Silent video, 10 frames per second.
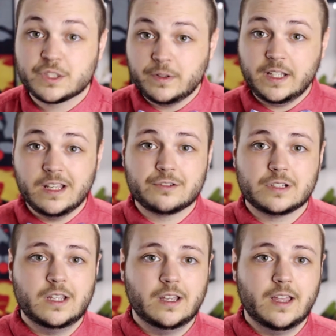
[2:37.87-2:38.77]
What's really
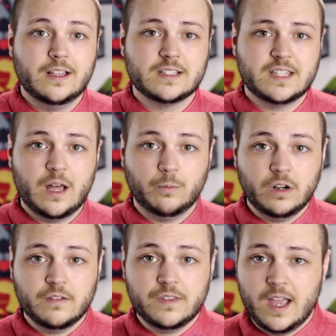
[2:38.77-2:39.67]
interesting is that
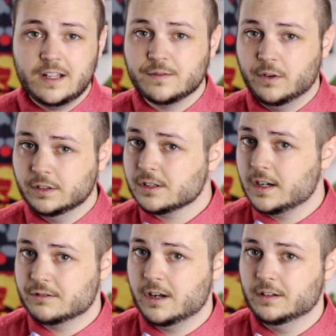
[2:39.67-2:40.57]
one of the Age of
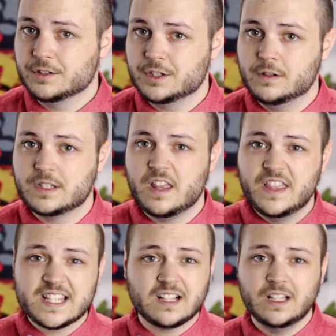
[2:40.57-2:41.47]
Ultron trailers shows
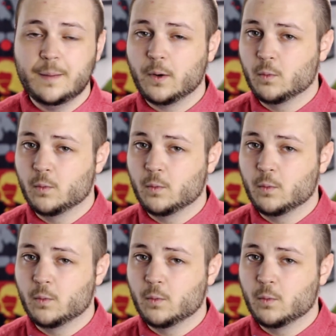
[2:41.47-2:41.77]
this clip